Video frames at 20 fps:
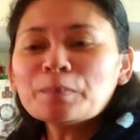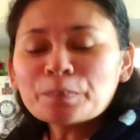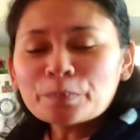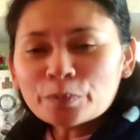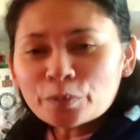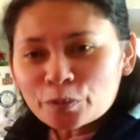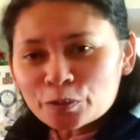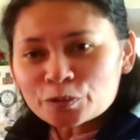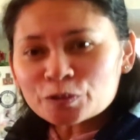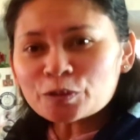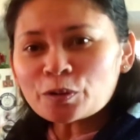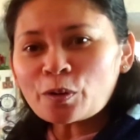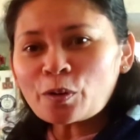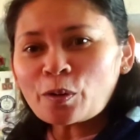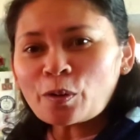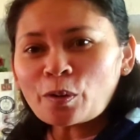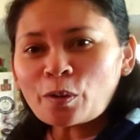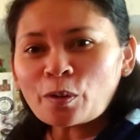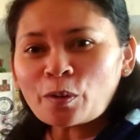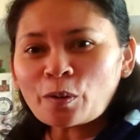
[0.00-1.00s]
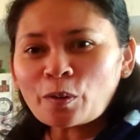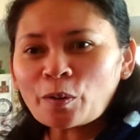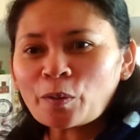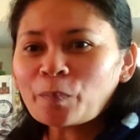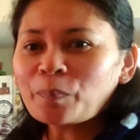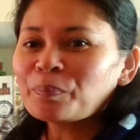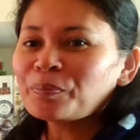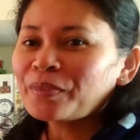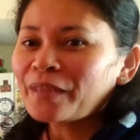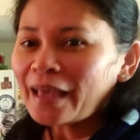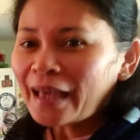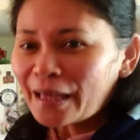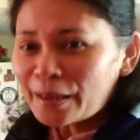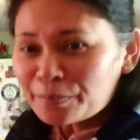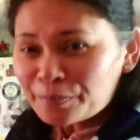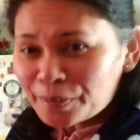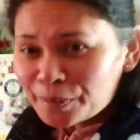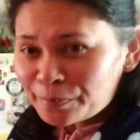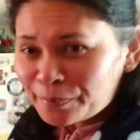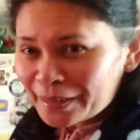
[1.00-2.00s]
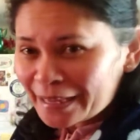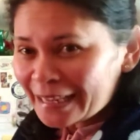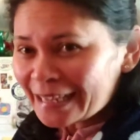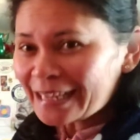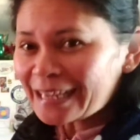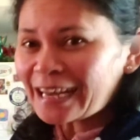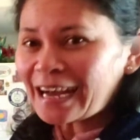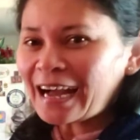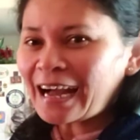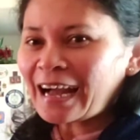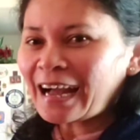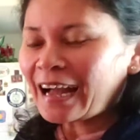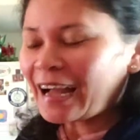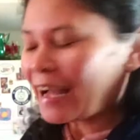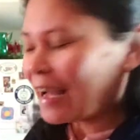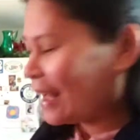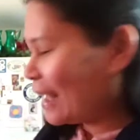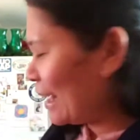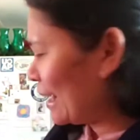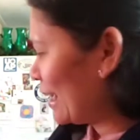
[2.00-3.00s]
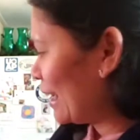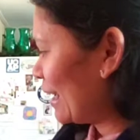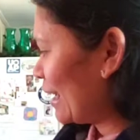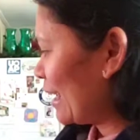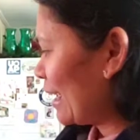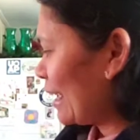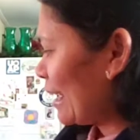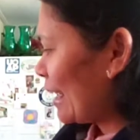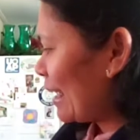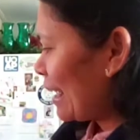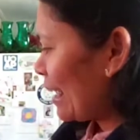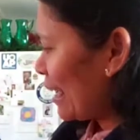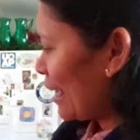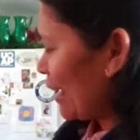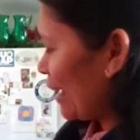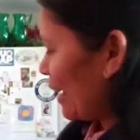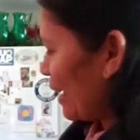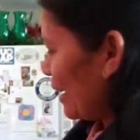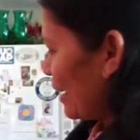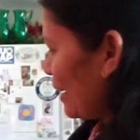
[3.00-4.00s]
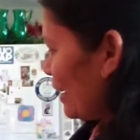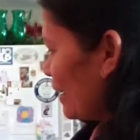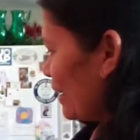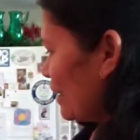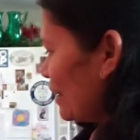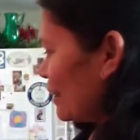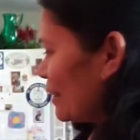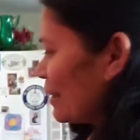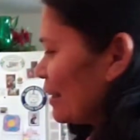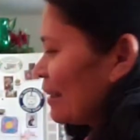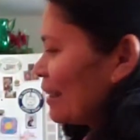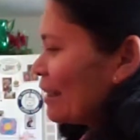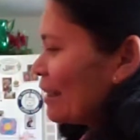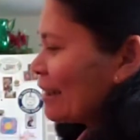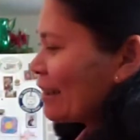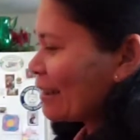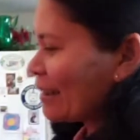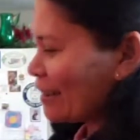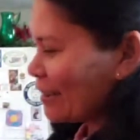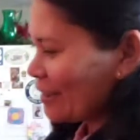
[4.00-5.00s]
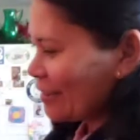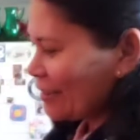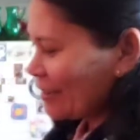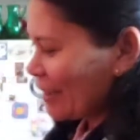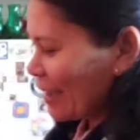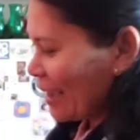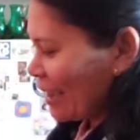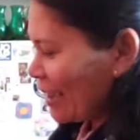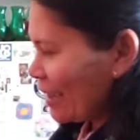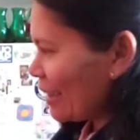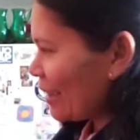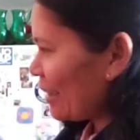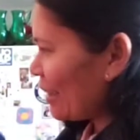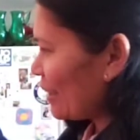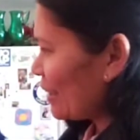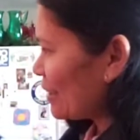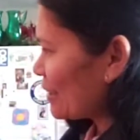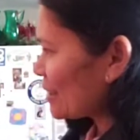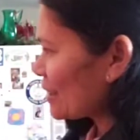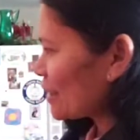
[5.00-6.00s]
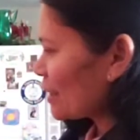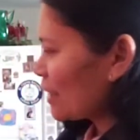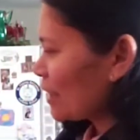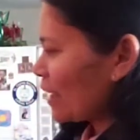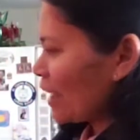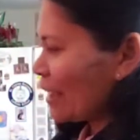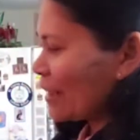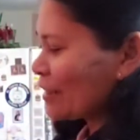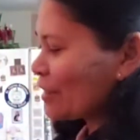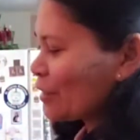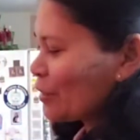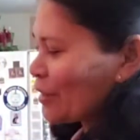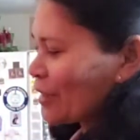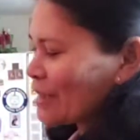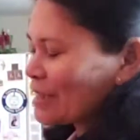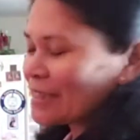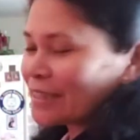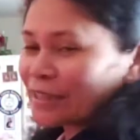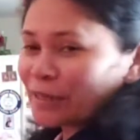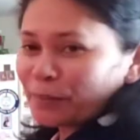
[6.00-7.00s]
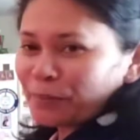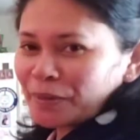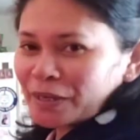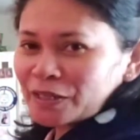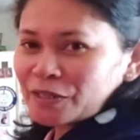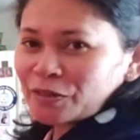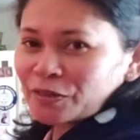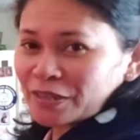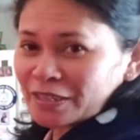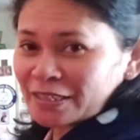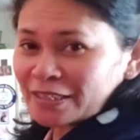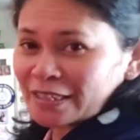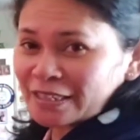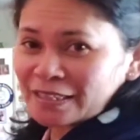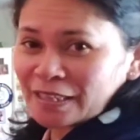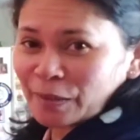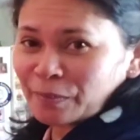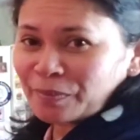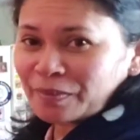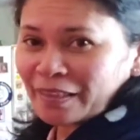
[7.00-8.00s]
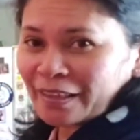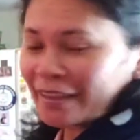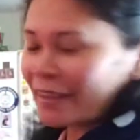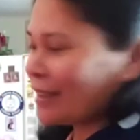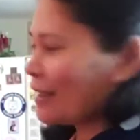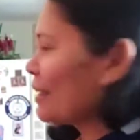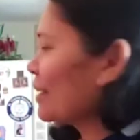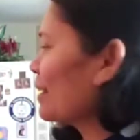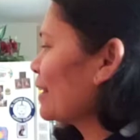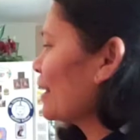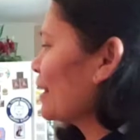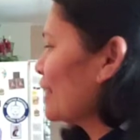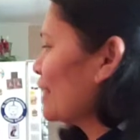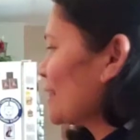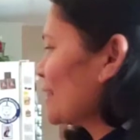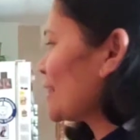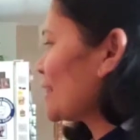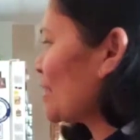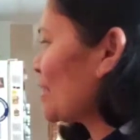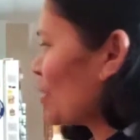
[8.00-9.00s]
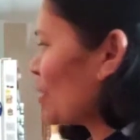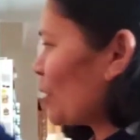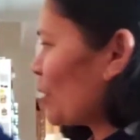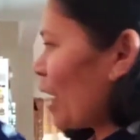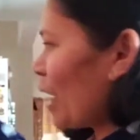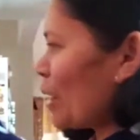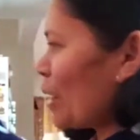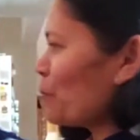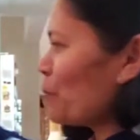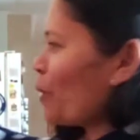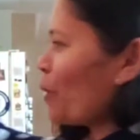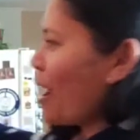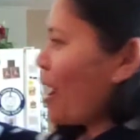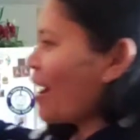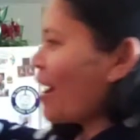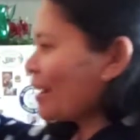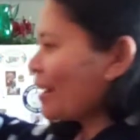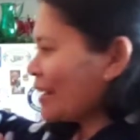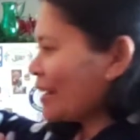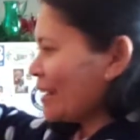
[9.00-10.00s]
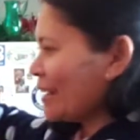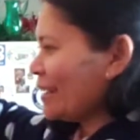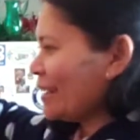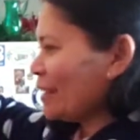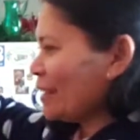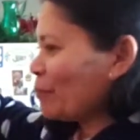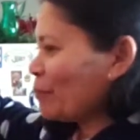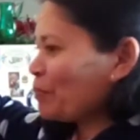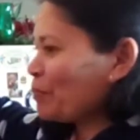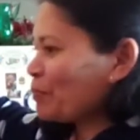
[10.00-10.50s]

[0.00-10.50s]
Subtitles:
puto and bibingka. And there you guys. As you can see, the picture is the same thing. So I bought it.